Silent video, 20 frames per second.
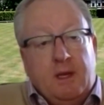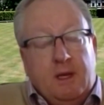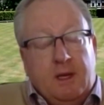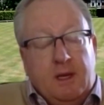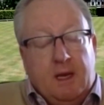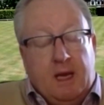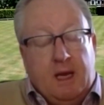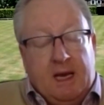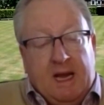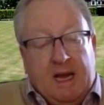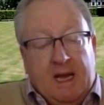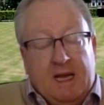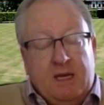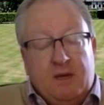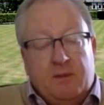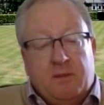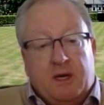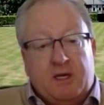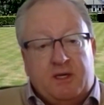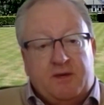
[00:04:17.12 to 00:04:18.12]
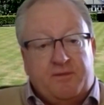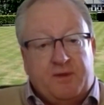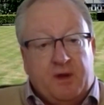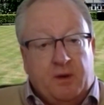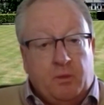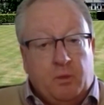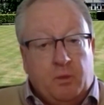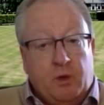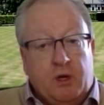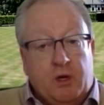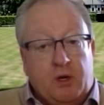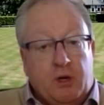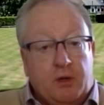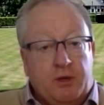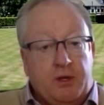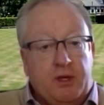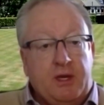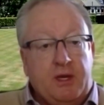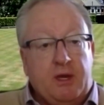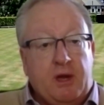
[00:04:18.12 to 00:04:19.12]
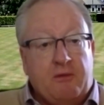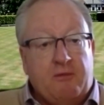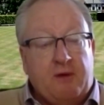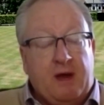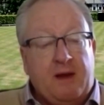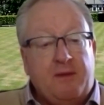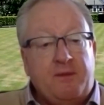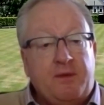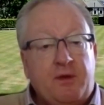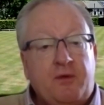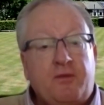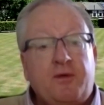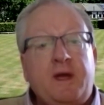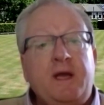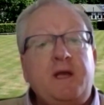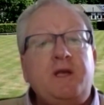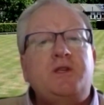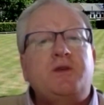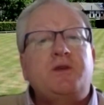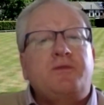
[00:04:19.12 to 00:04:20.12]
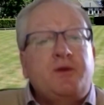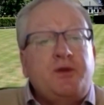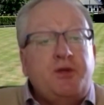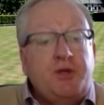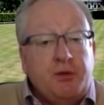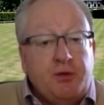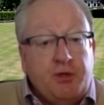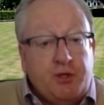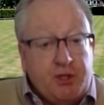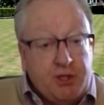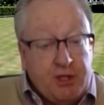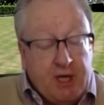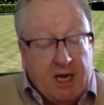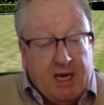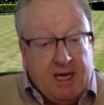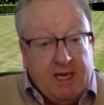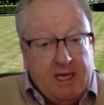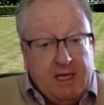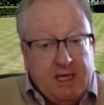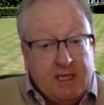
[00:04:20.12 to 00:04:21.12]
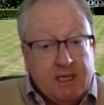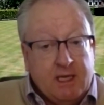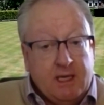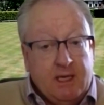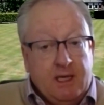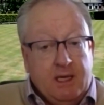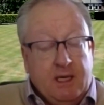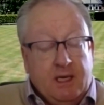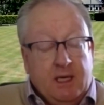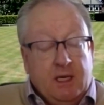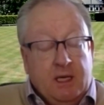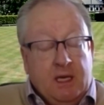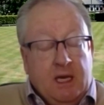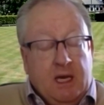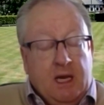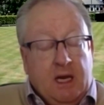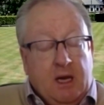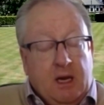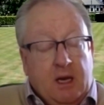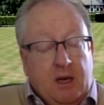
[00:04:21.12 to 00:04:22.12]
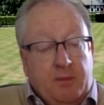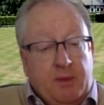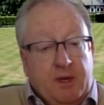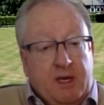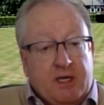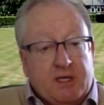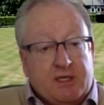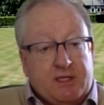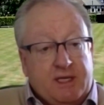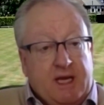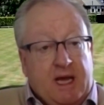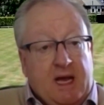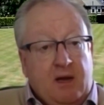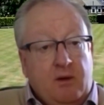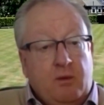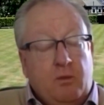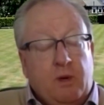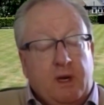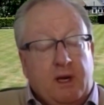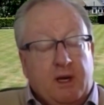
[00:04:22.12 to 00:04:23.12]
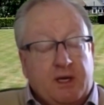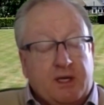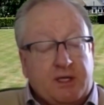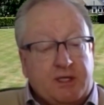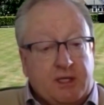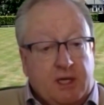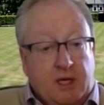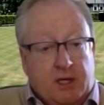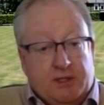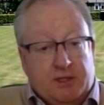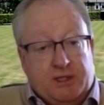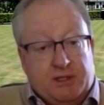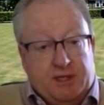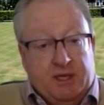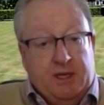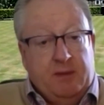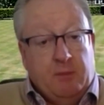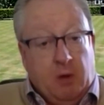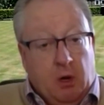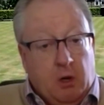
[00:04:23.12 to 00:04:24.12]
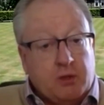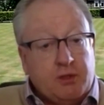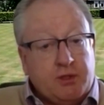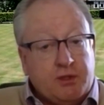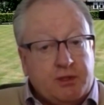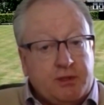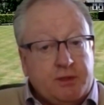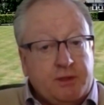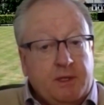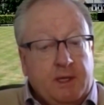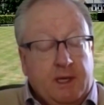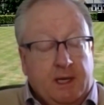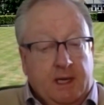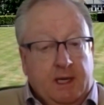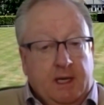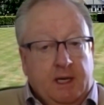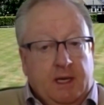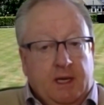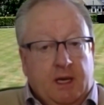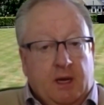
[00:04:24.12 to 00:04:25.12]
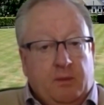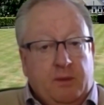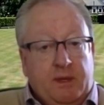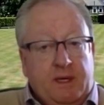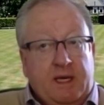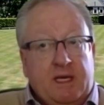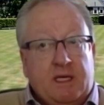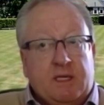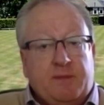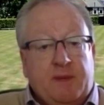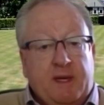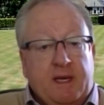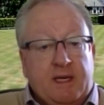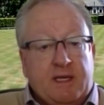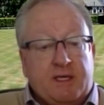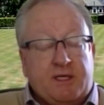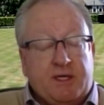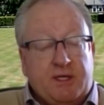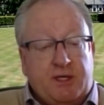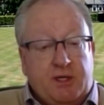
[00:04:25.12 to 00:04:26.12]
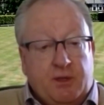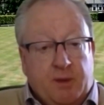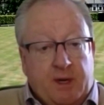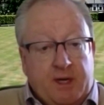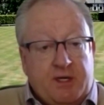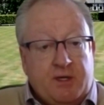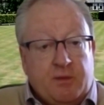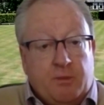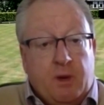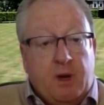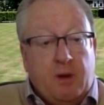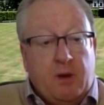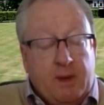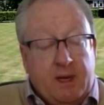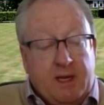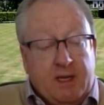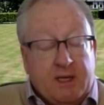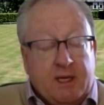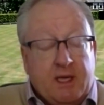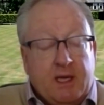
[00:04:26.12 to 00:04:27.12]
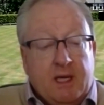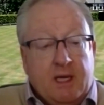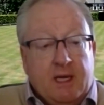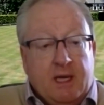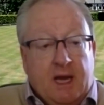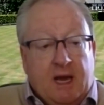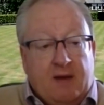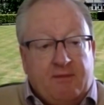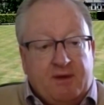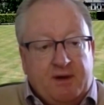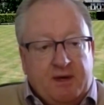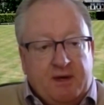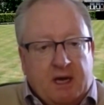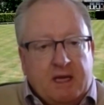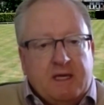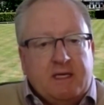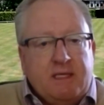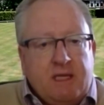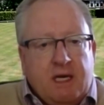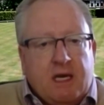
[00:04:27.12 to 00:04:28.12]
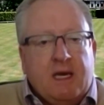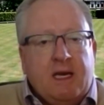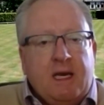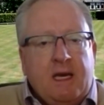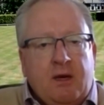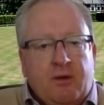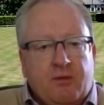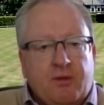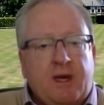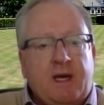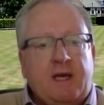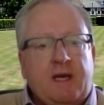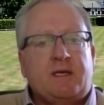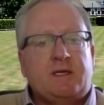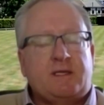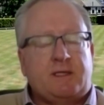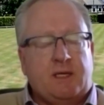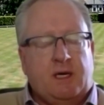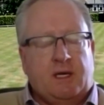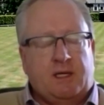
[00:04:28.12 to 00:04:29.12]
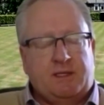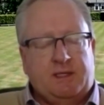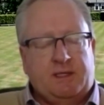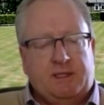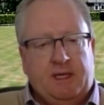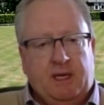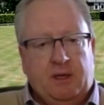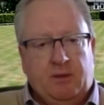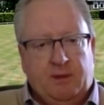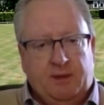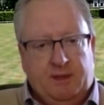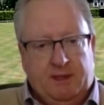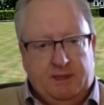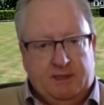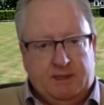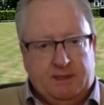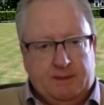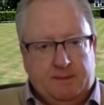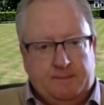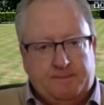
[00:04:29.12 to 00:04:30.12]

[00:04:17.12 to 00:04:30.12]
Again, you might have done work around the green to reduce shade, because now we're going to start to see moss, and we need to be in a situation where we can have a nice clean green to start to deal with this.